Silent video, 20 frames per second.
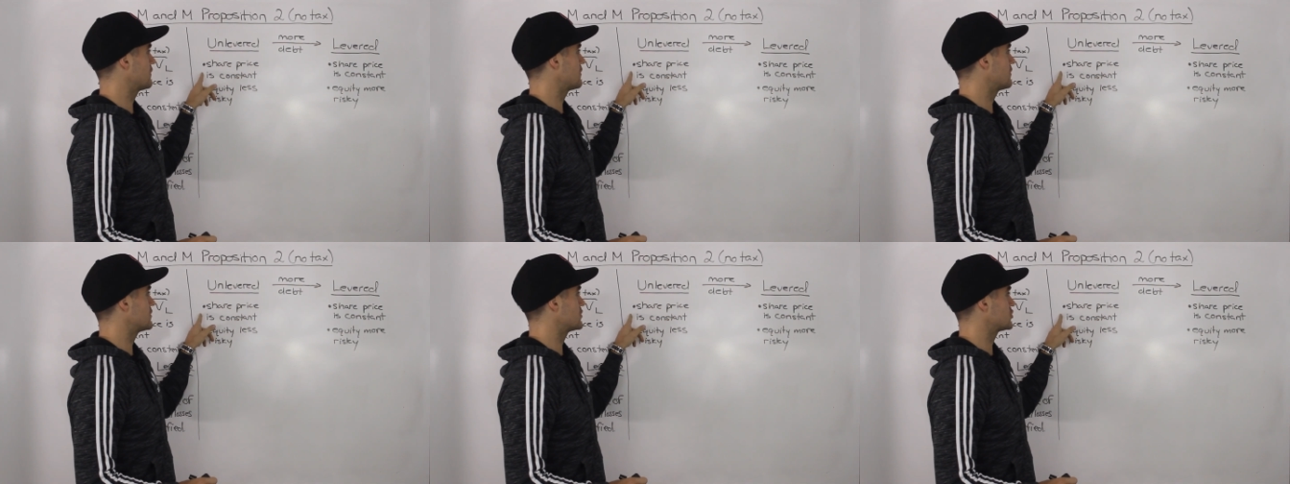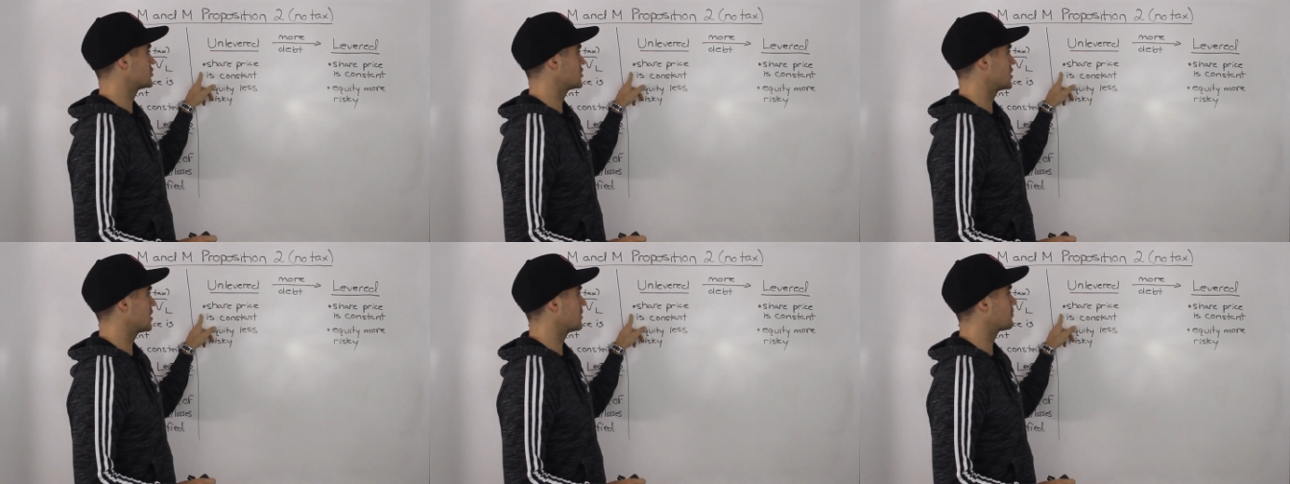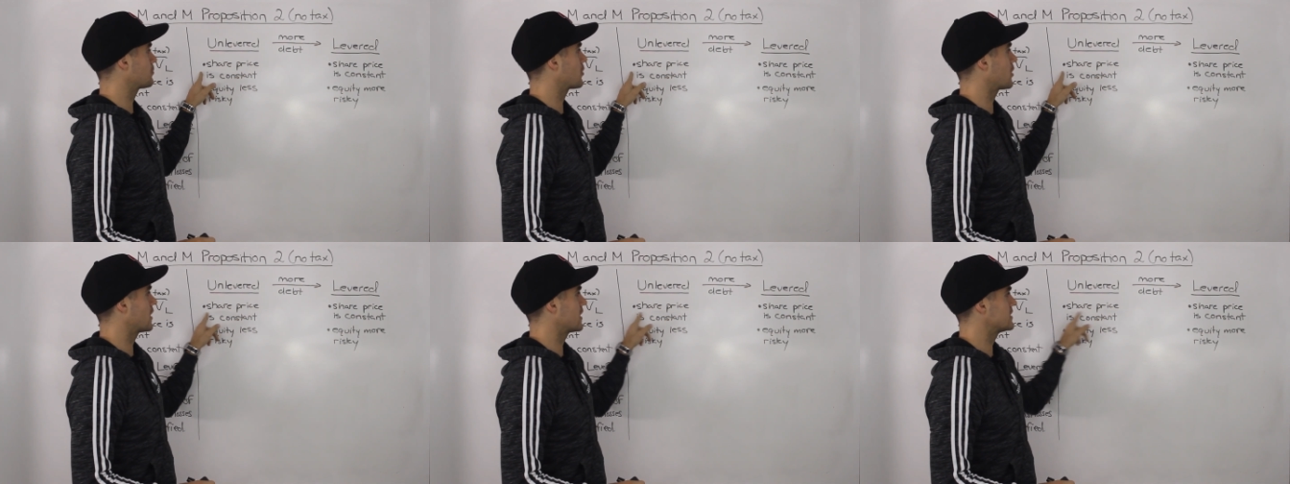the share
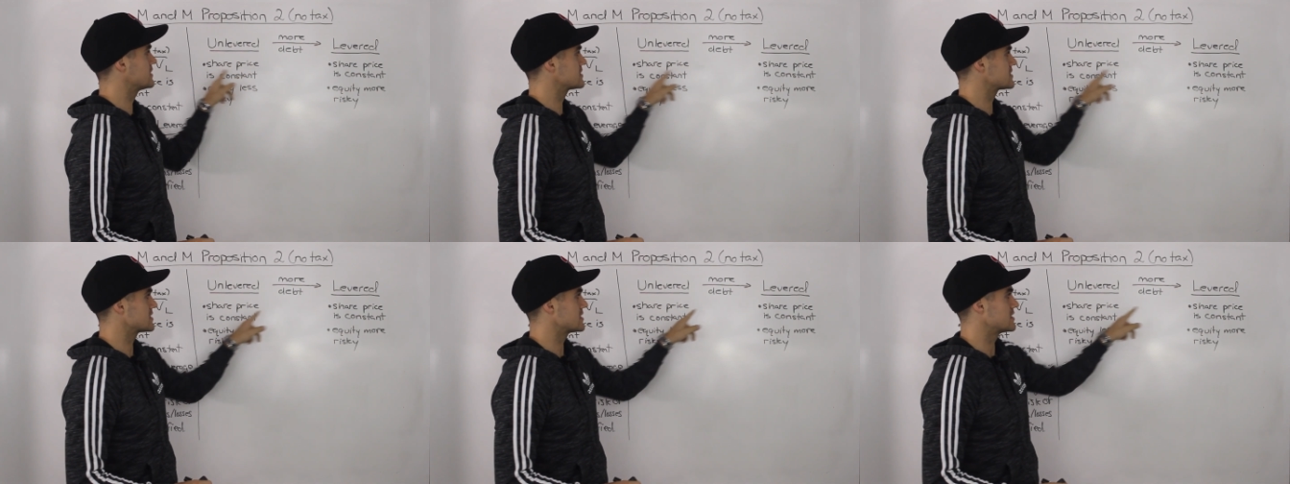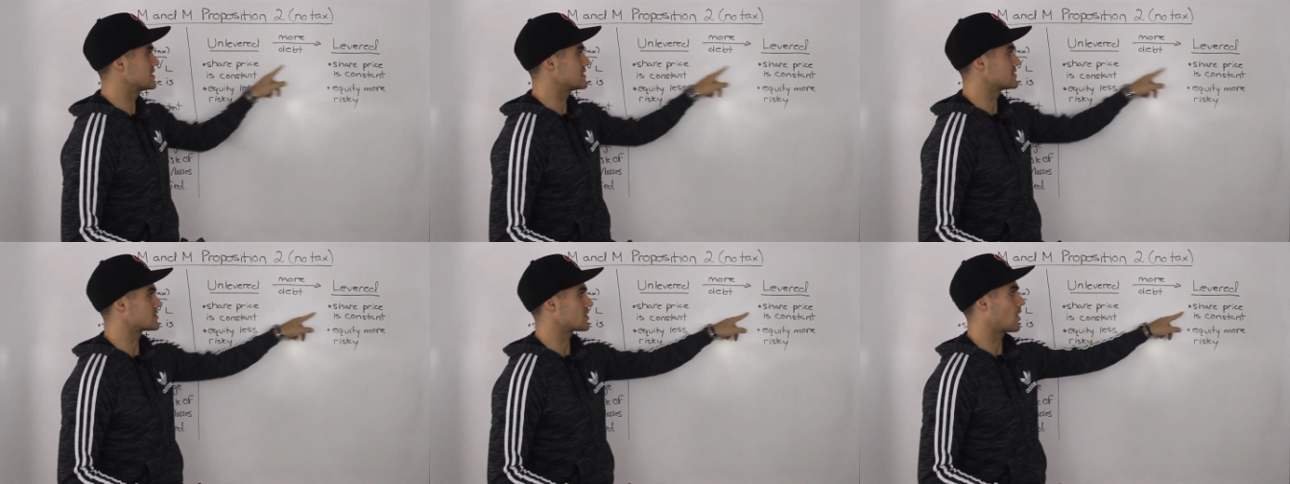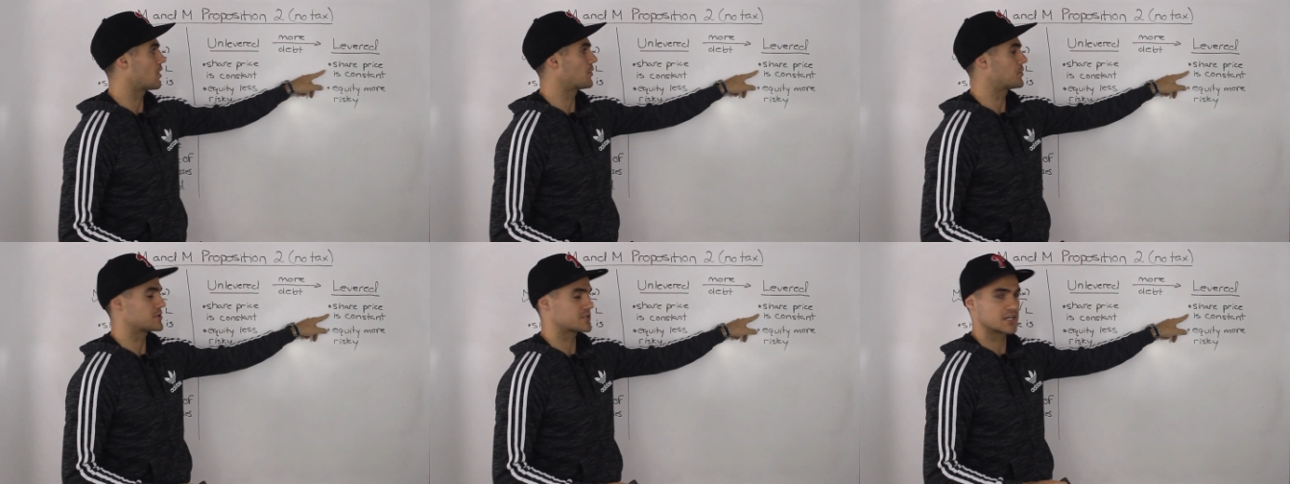price is
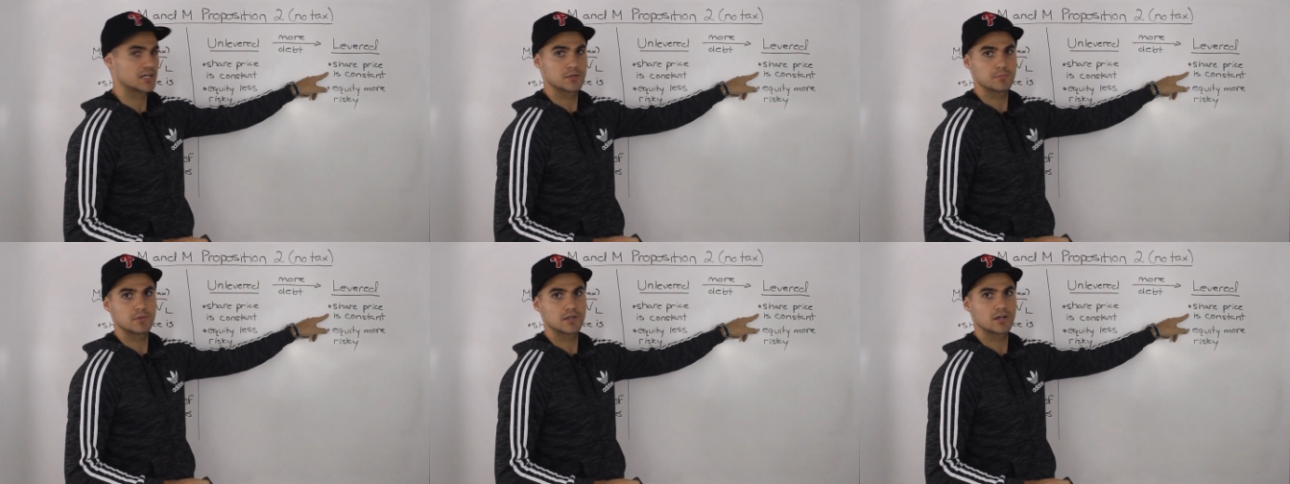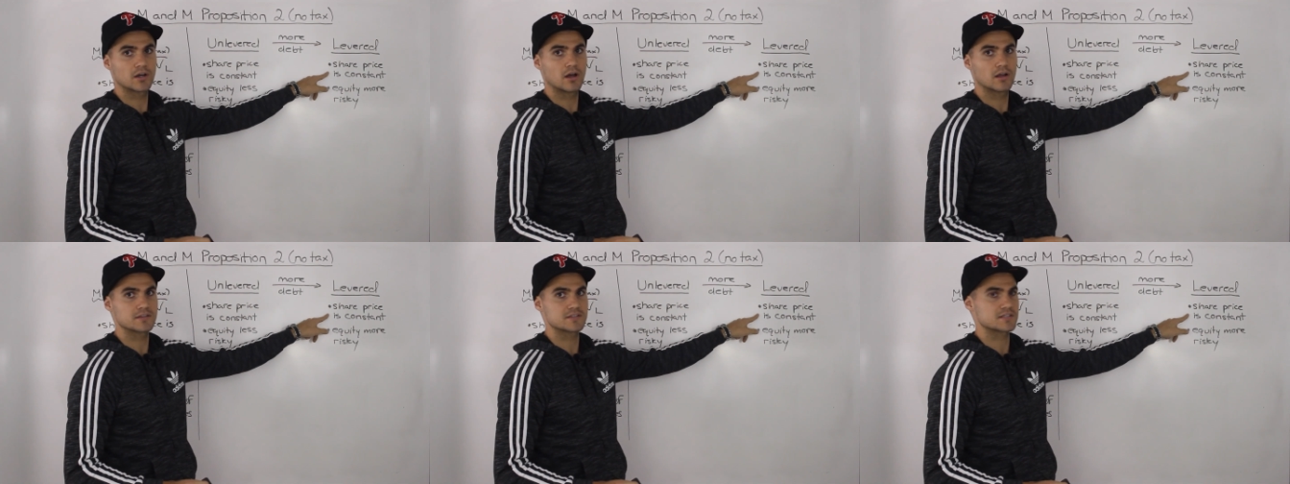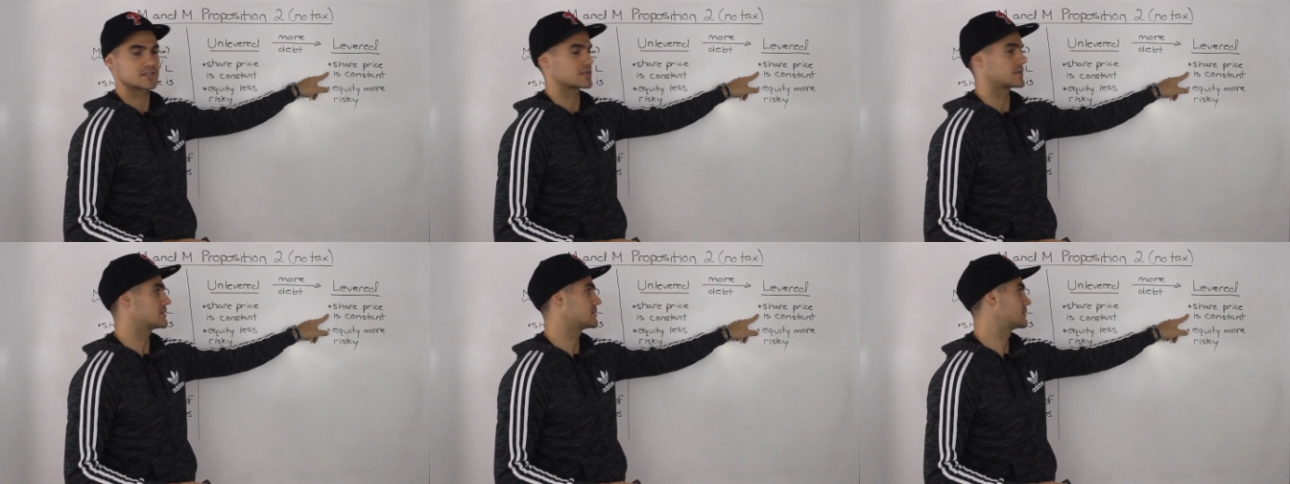always going to be
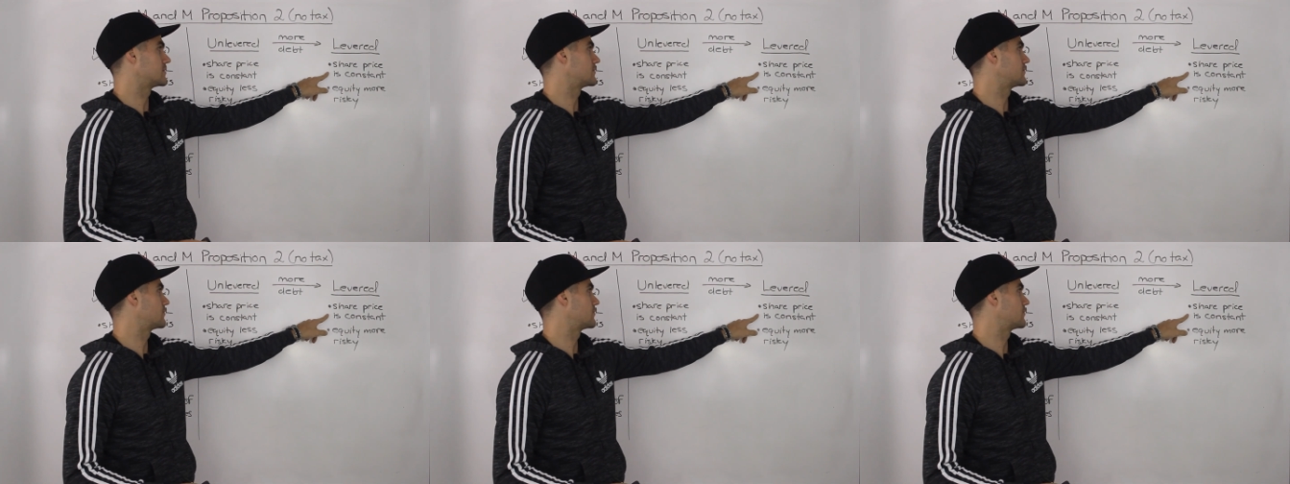constant,